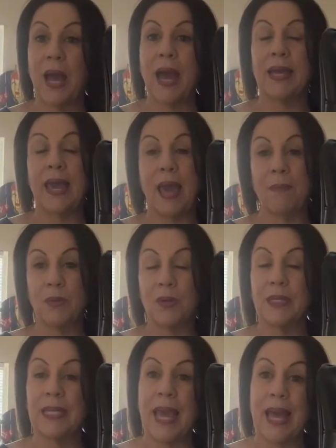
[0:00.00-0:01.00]
I am
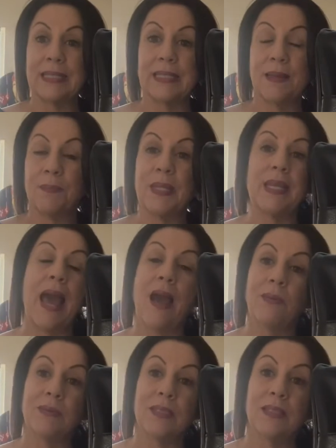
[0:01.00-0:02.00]
going to get something
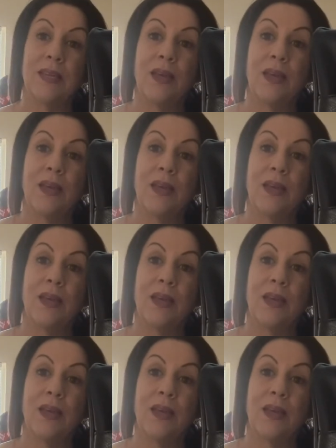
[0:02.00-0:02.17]
out